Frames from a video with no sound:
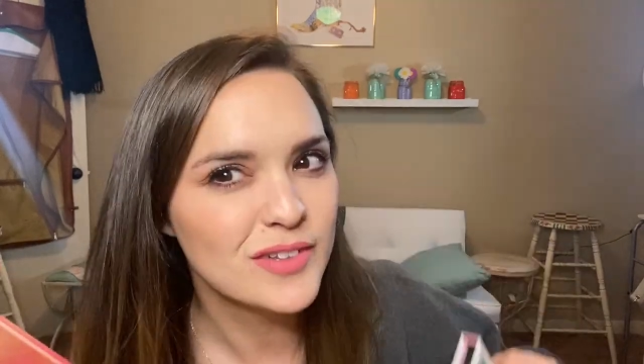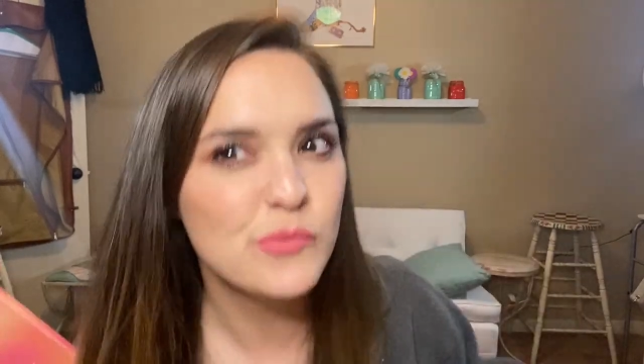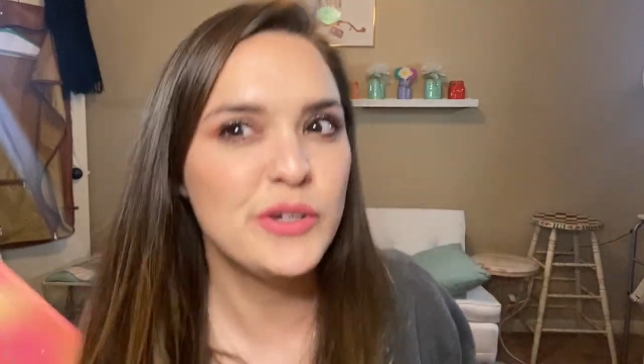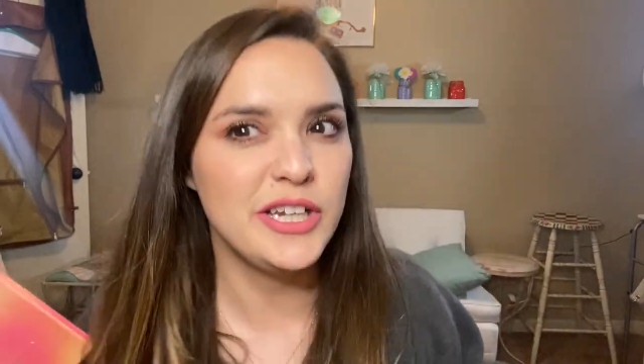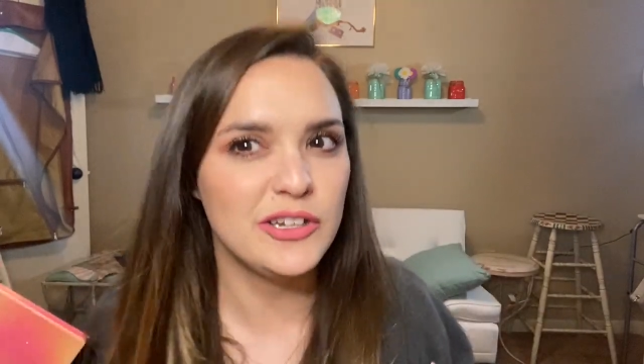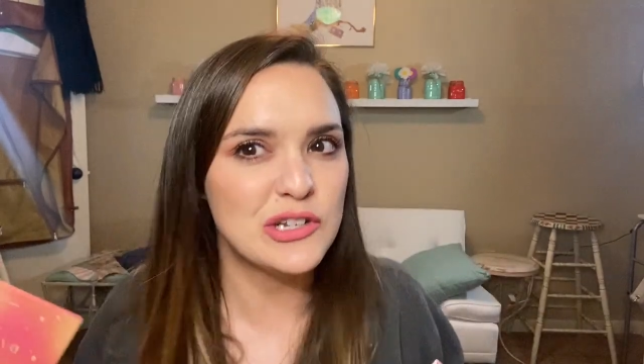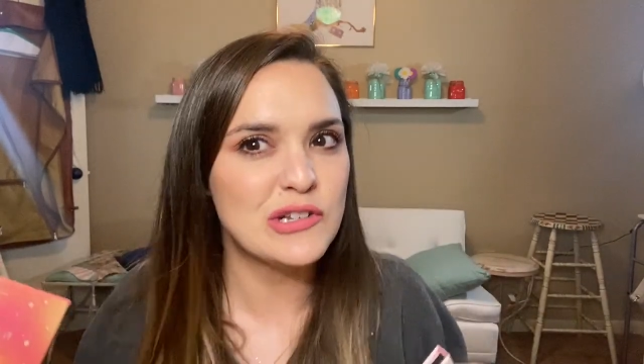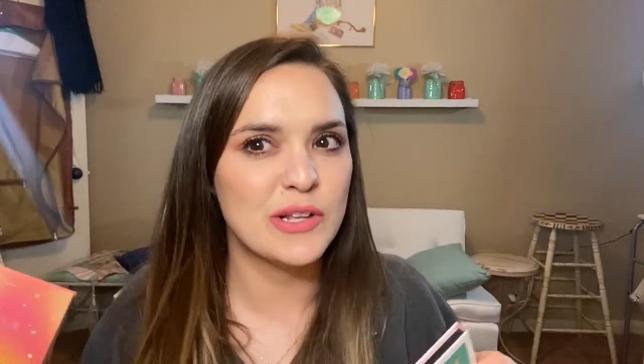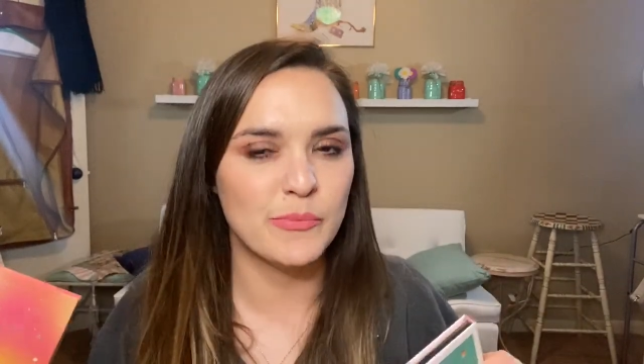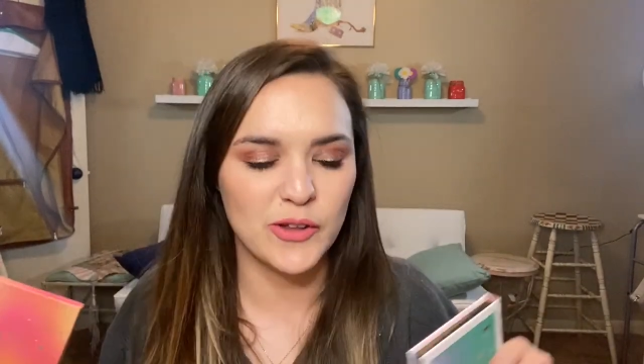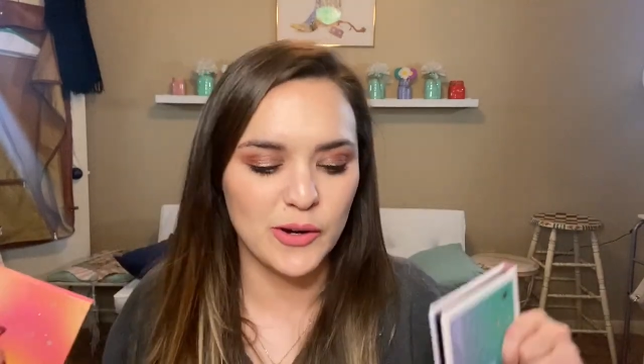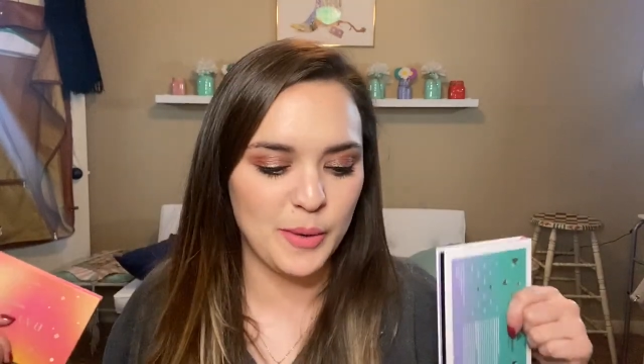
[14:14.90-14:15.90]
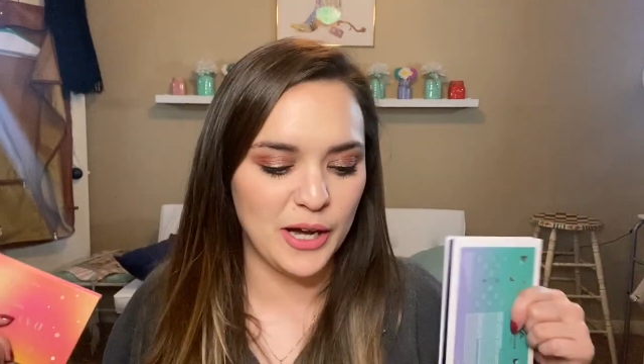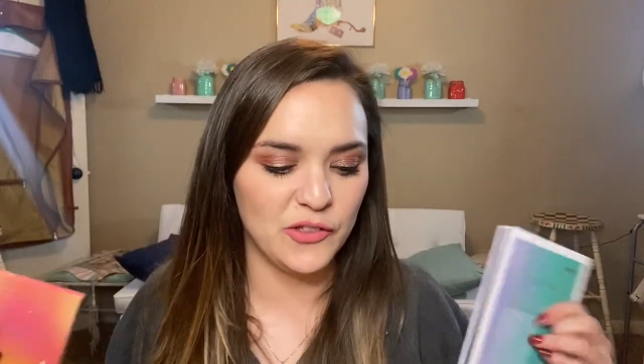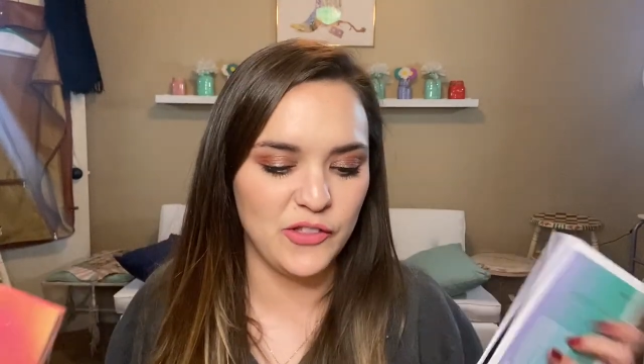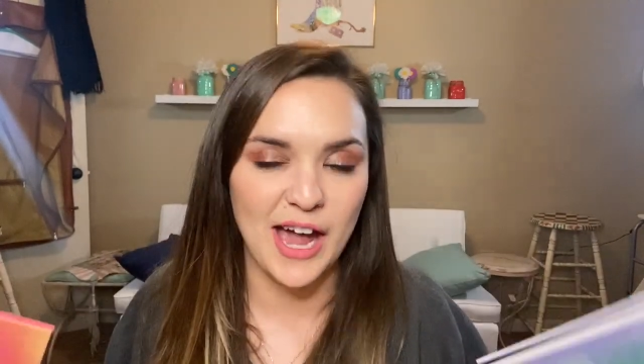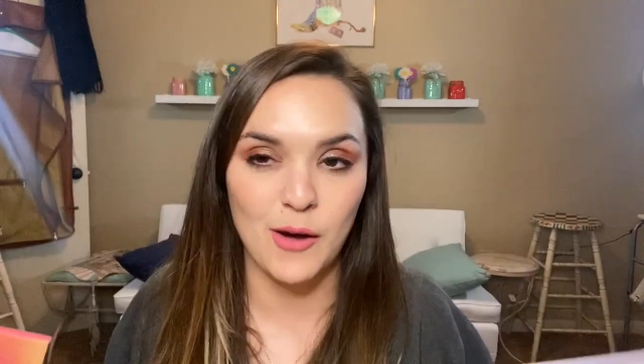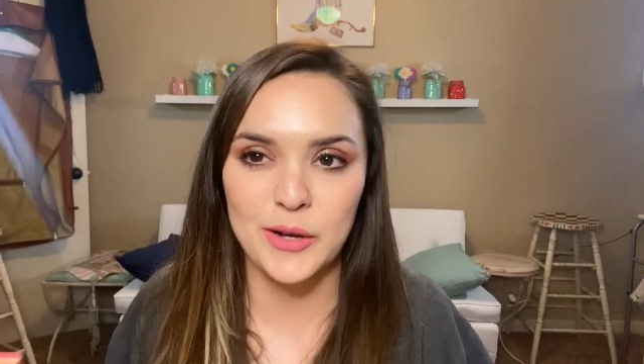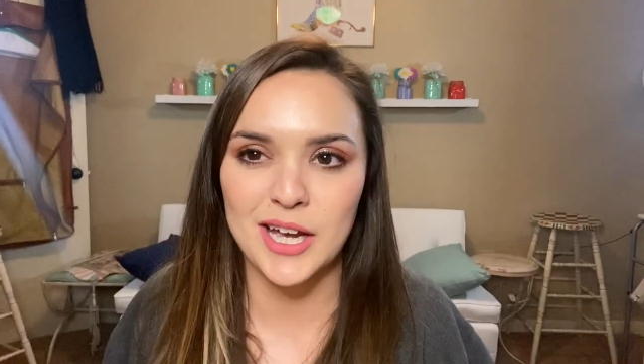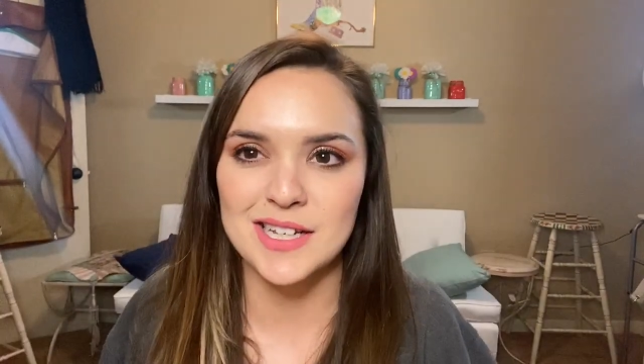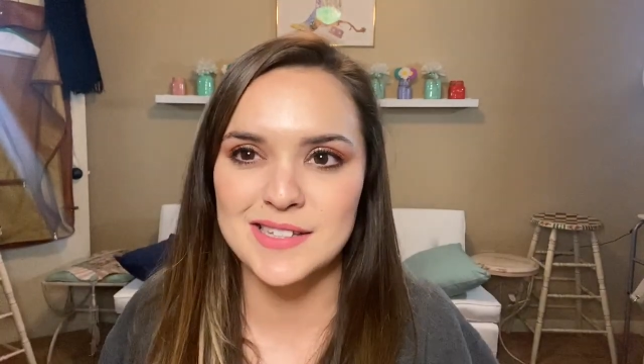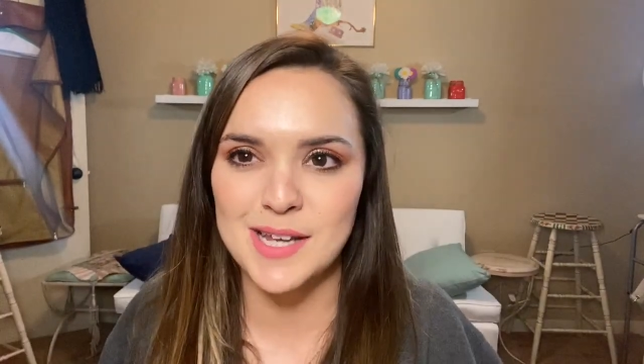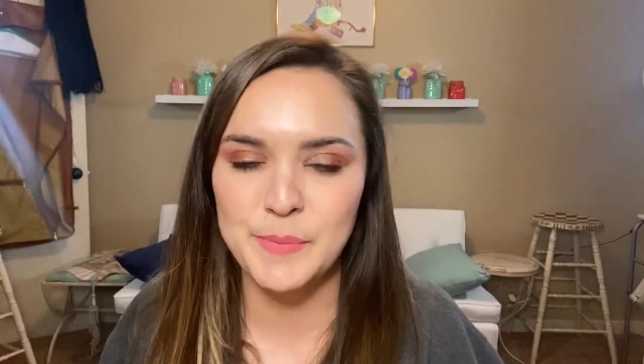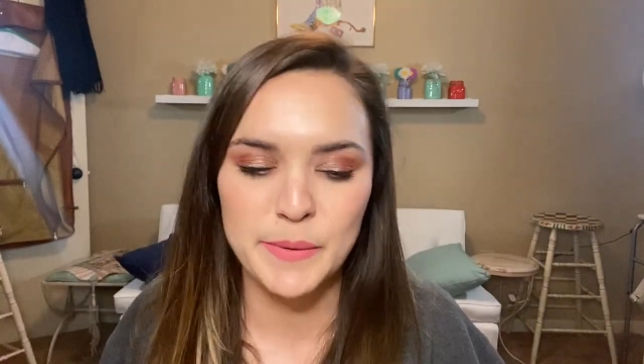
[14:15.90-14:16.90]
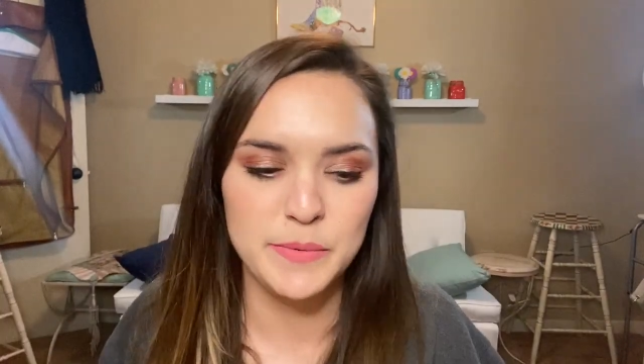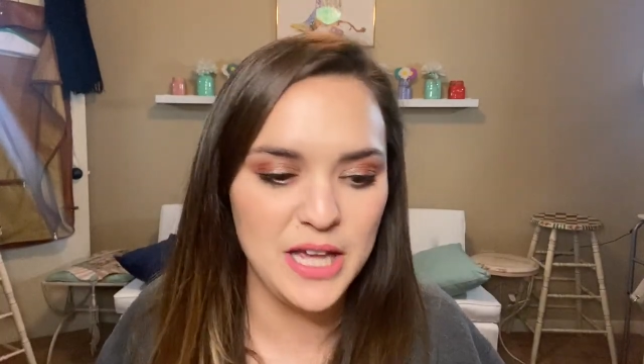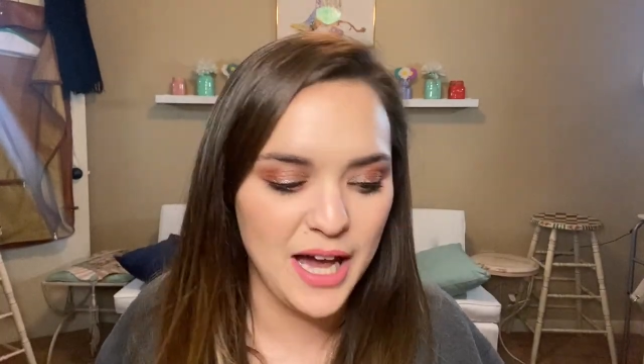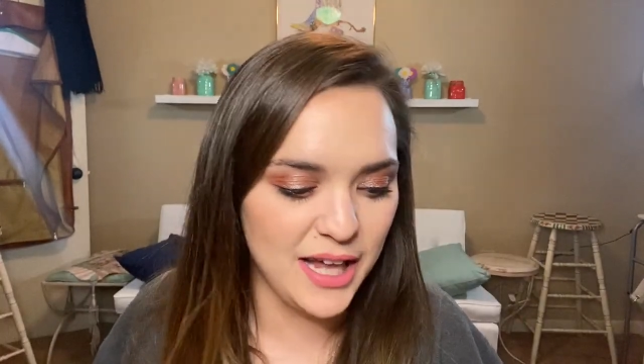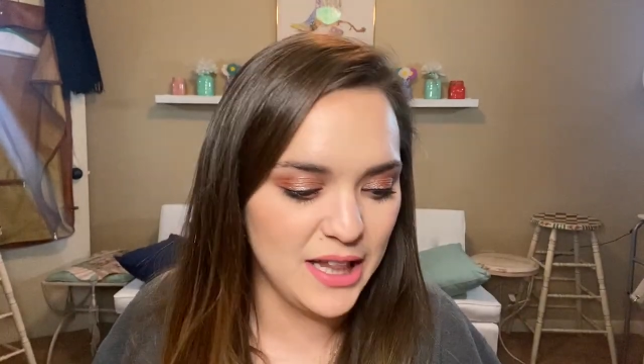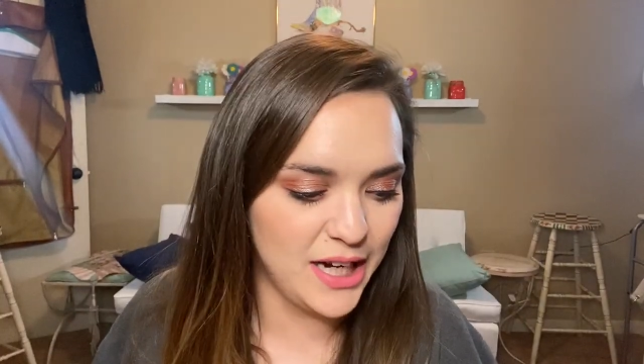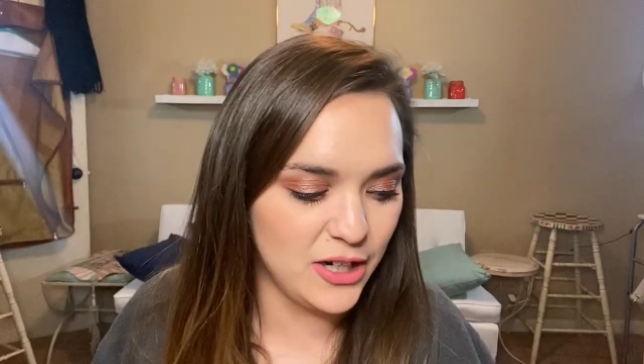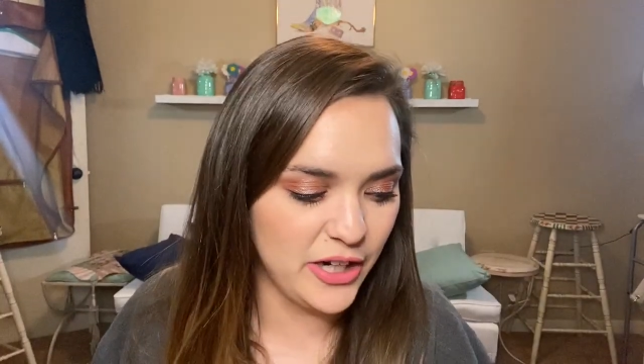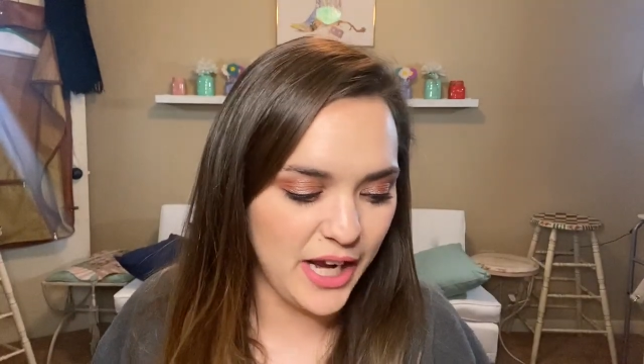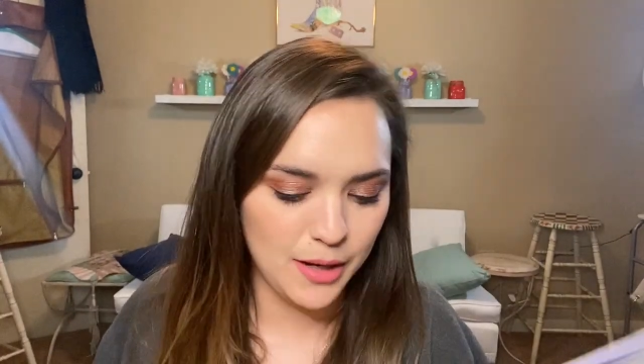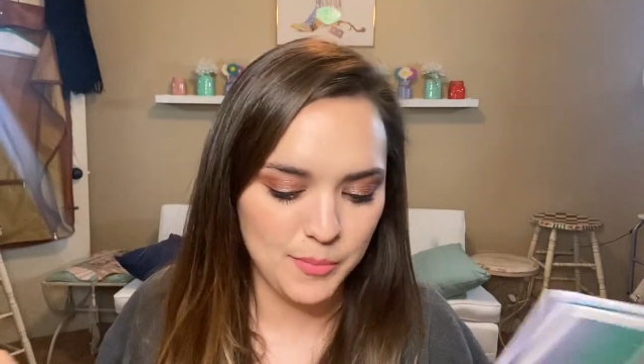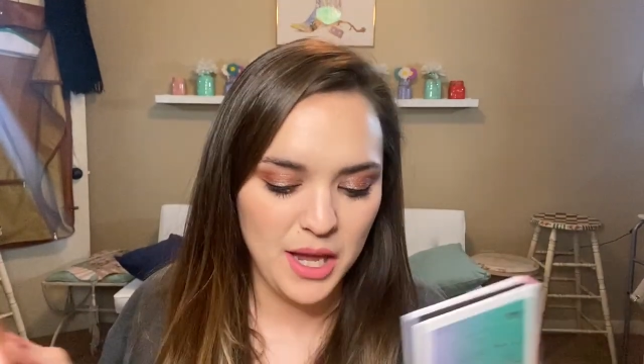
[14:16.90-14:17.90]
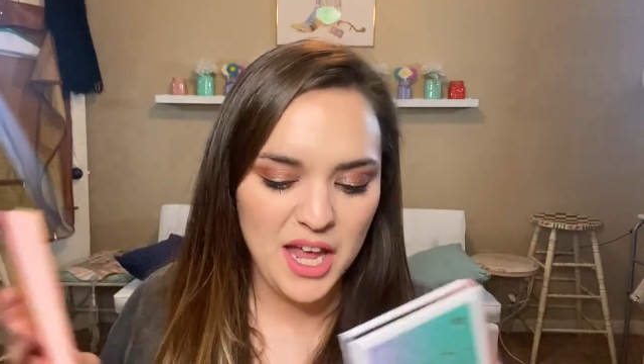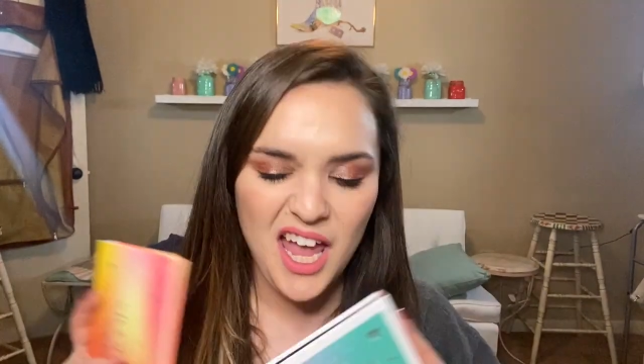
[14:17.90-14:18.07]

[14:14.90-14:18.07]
we need to do something about that we got to step up the eyeliner game